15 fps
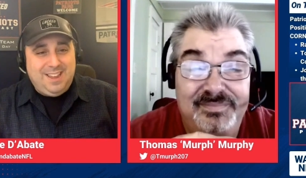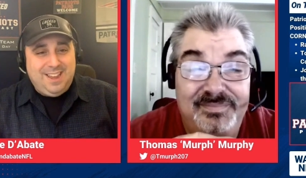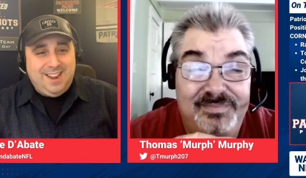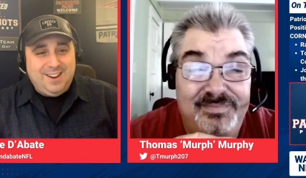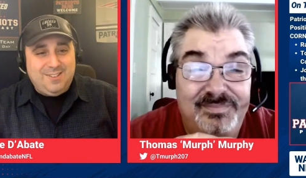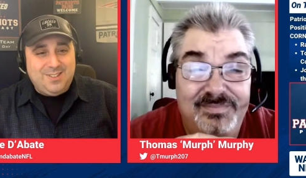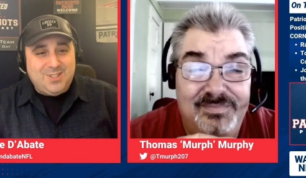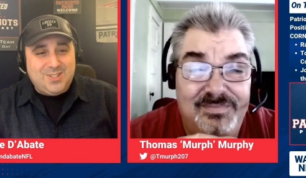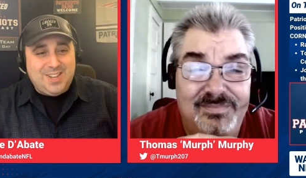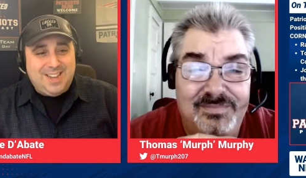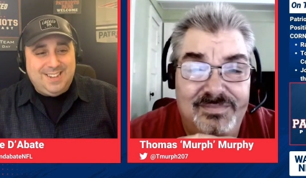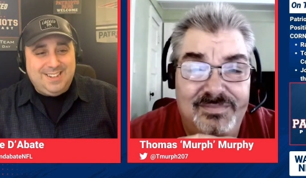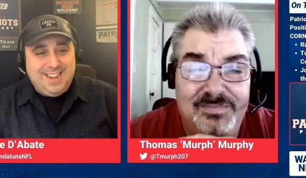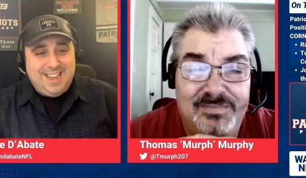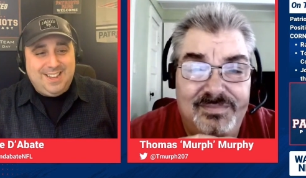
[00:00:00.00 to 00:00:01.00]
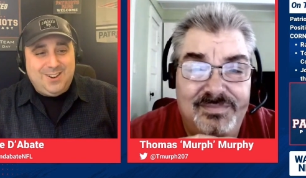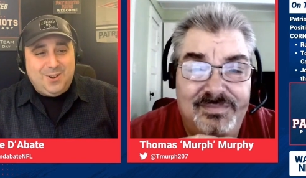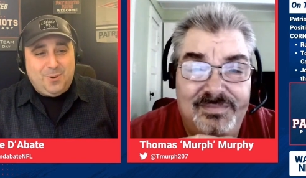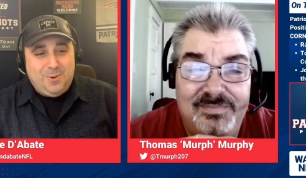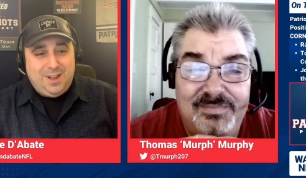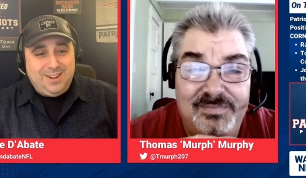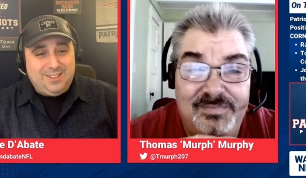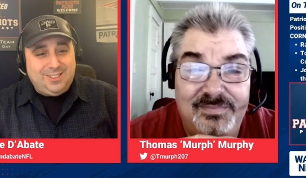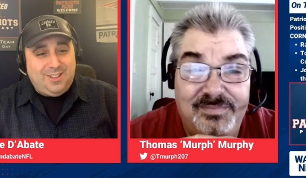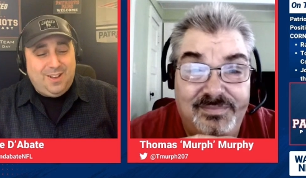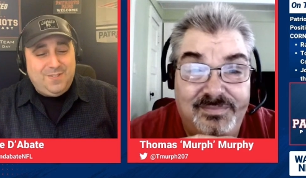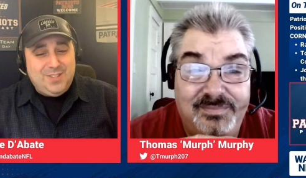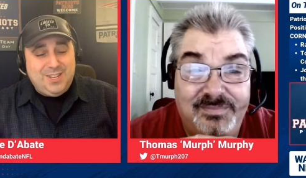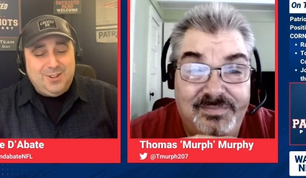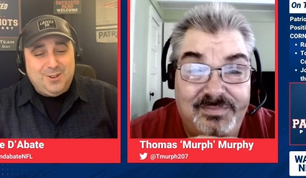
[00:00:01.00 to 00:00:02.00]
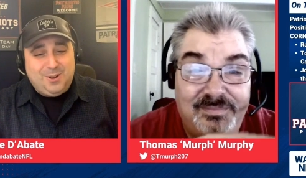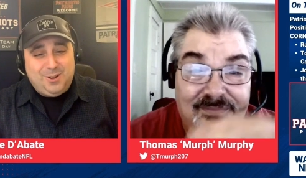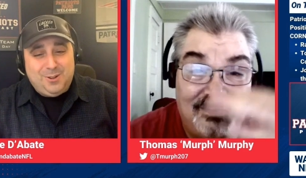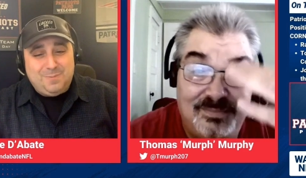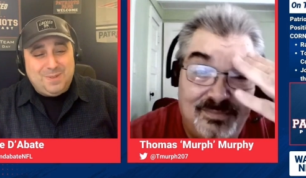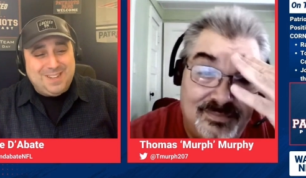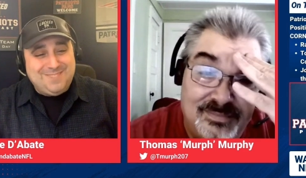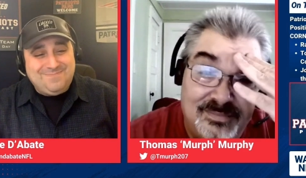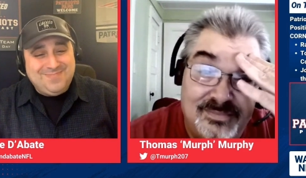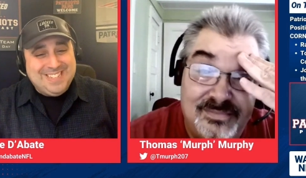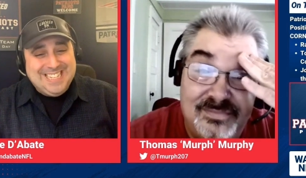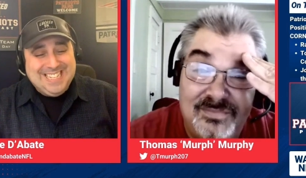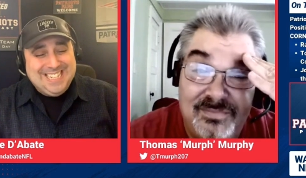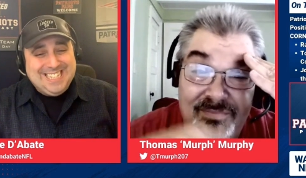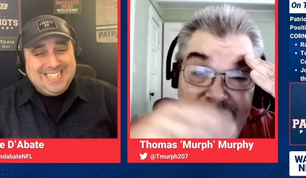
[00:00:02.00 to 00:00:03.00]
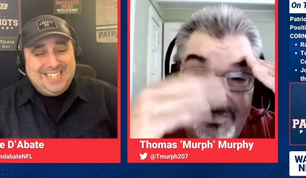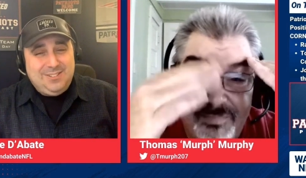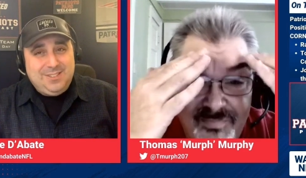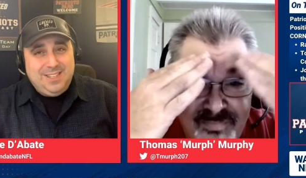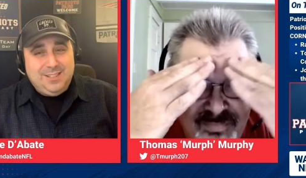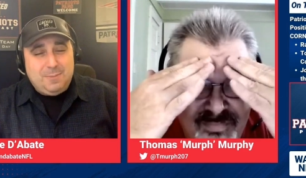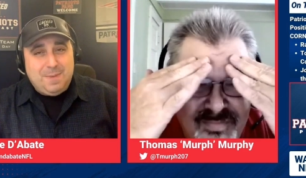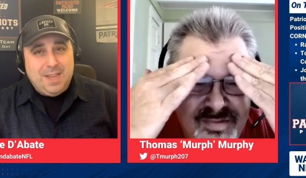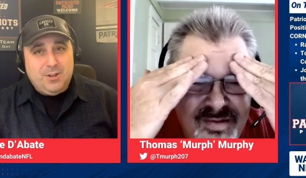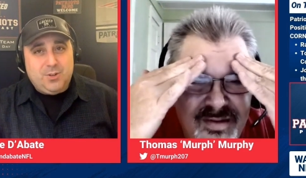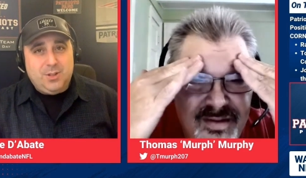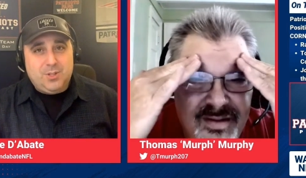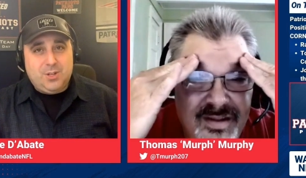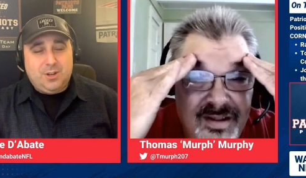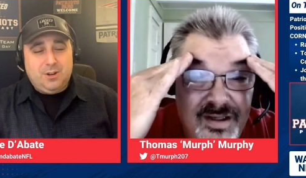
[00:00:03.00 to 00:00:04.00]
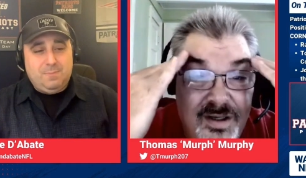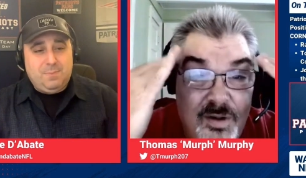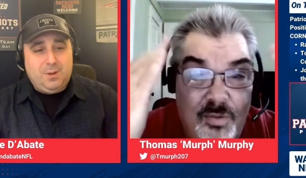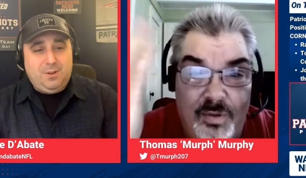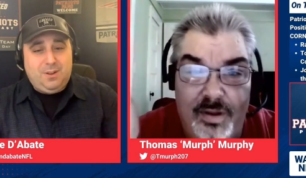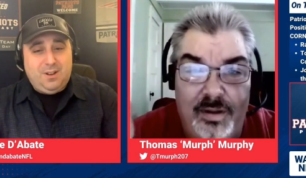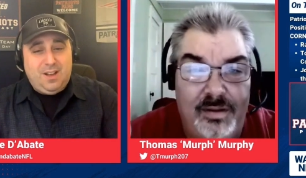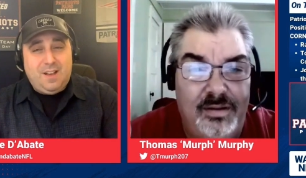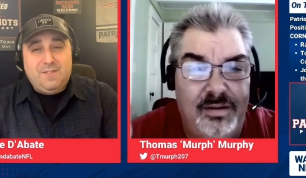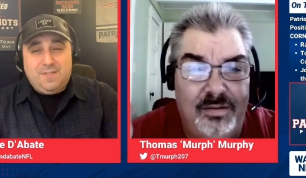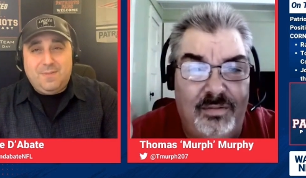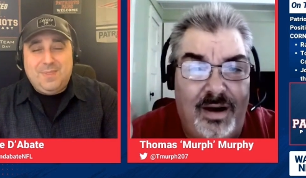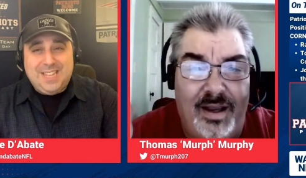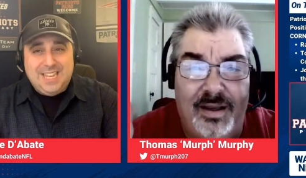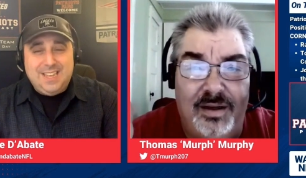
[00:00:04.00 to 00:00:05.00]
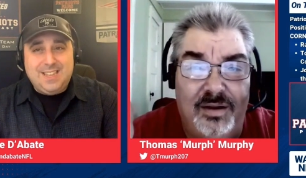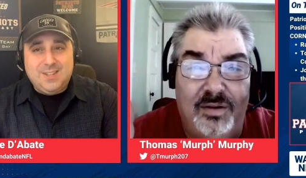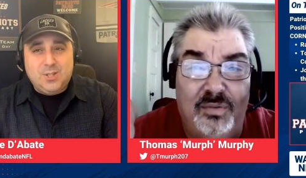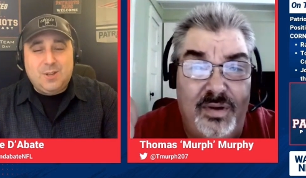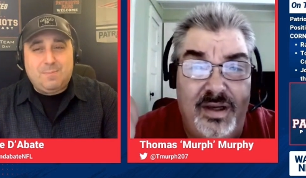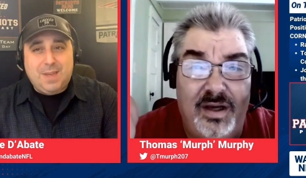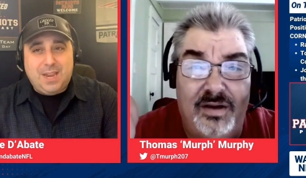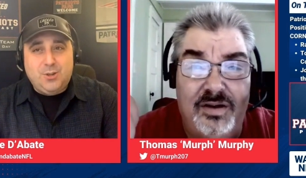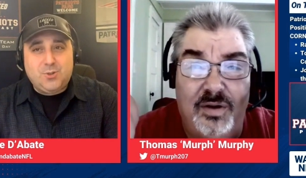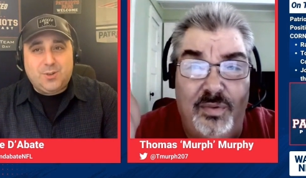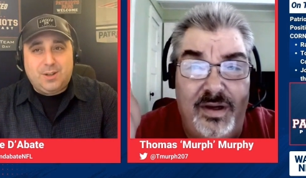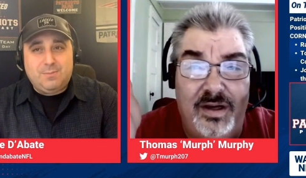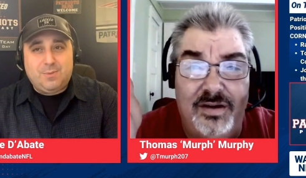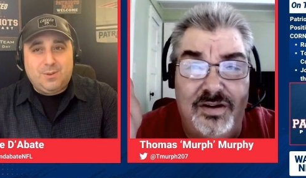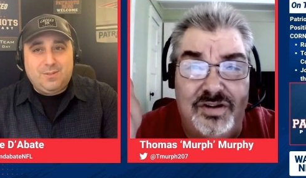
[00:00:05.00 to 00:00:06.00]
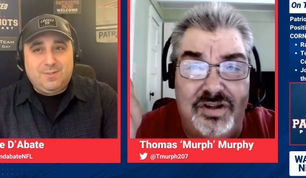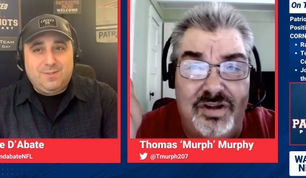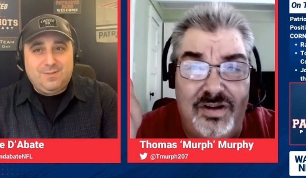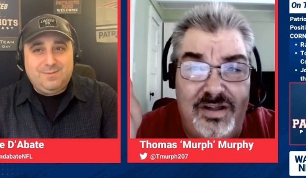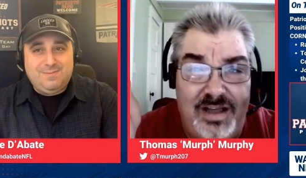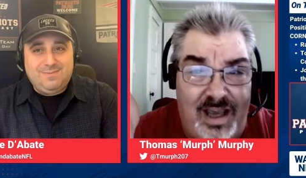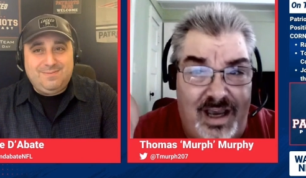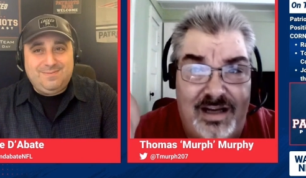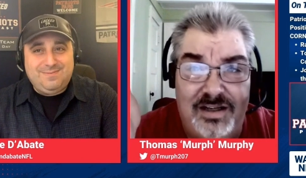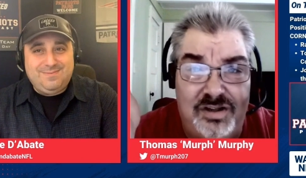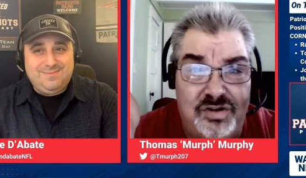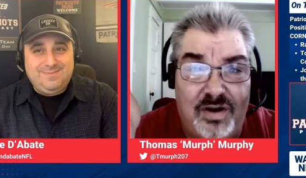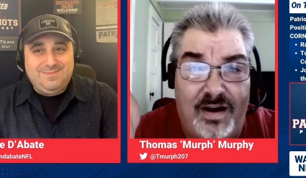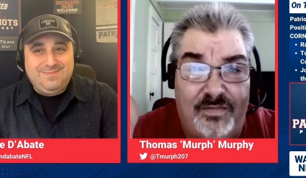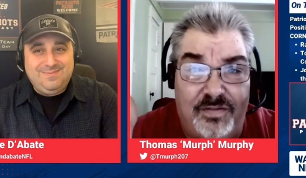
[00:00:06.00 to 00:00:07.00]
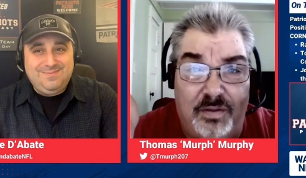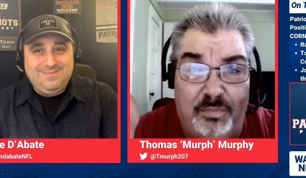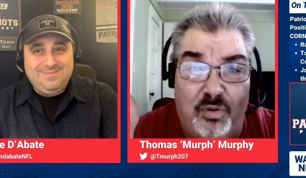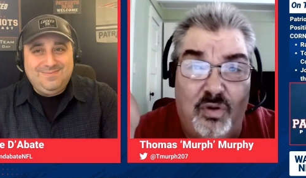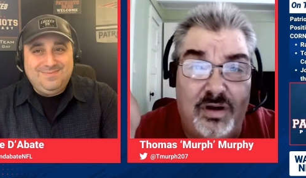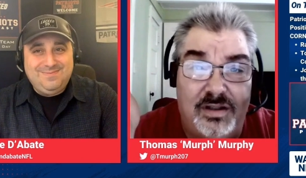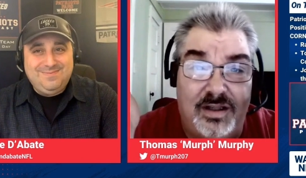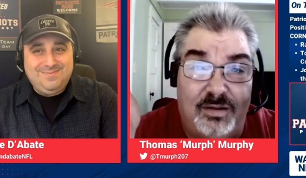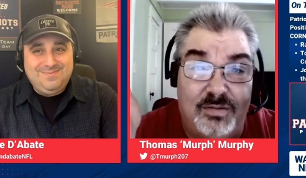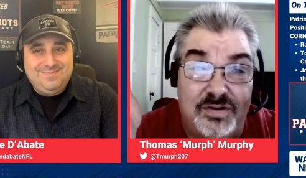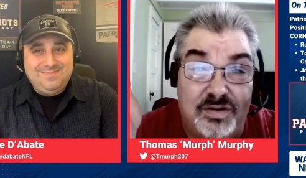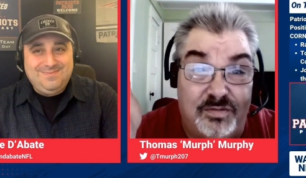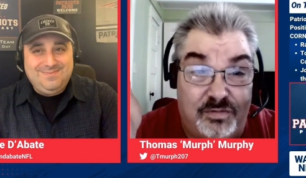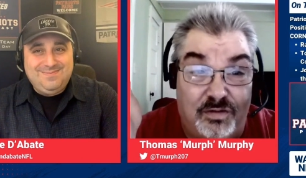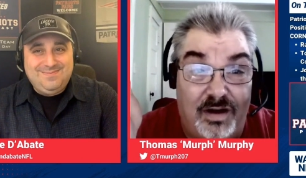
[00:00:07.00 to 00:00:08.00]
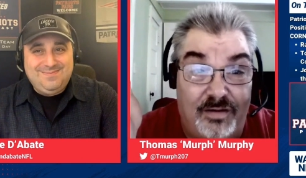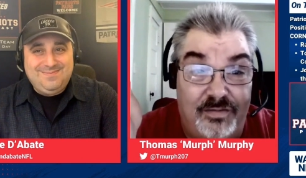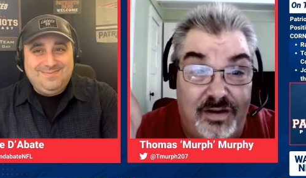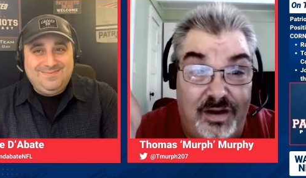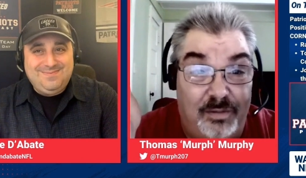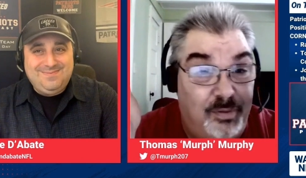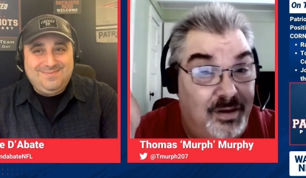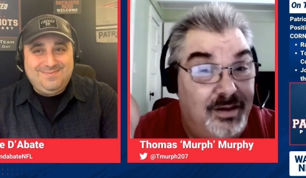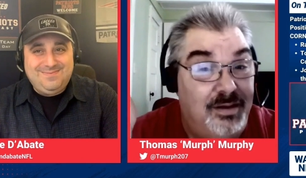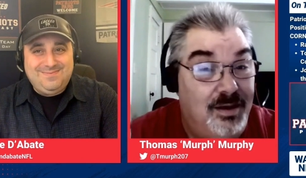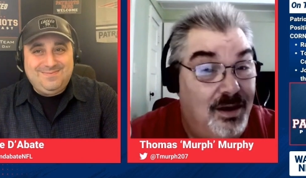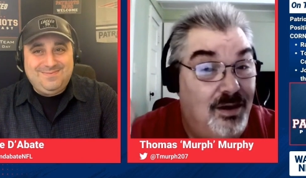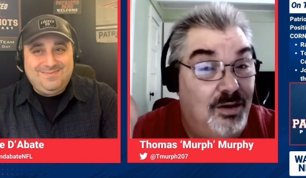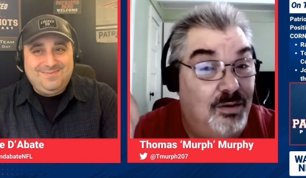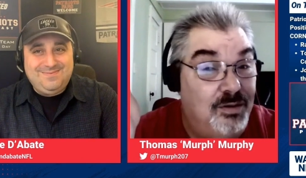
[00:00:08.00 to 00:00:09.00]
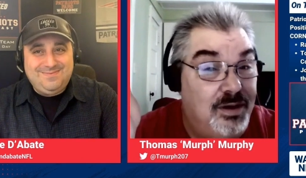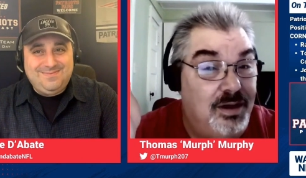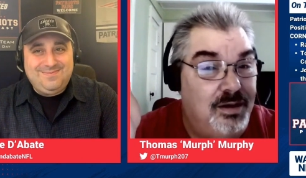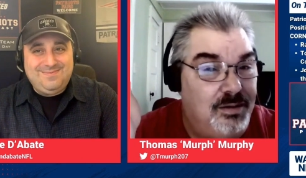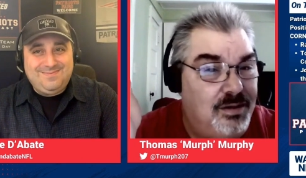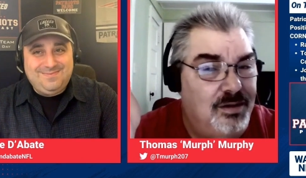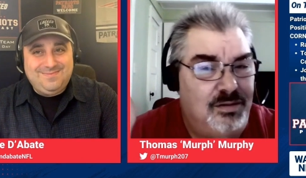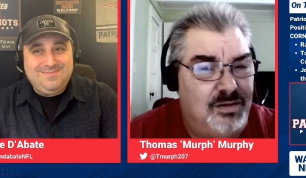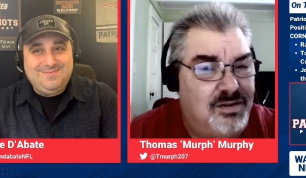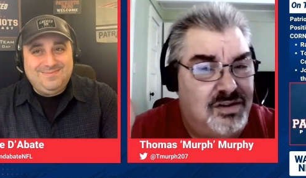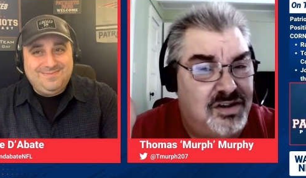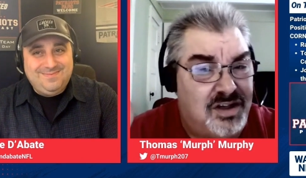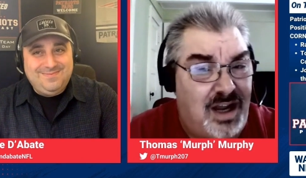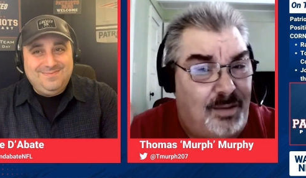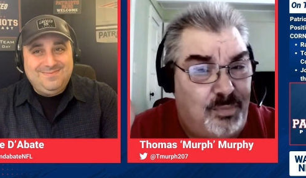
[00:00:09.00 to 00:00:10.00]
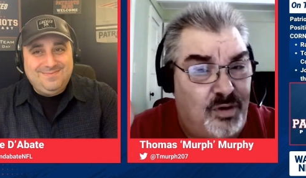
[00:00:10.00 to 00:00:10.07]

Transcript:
Speaker 1: here and saying, yeah, you know what? Lofty goal, but I don't think the Patriots are going to
Speaker 2: pull we, it off. Right. We under Patriots. we understood you had to draft the board that was in front of you, but, you know, you, you stop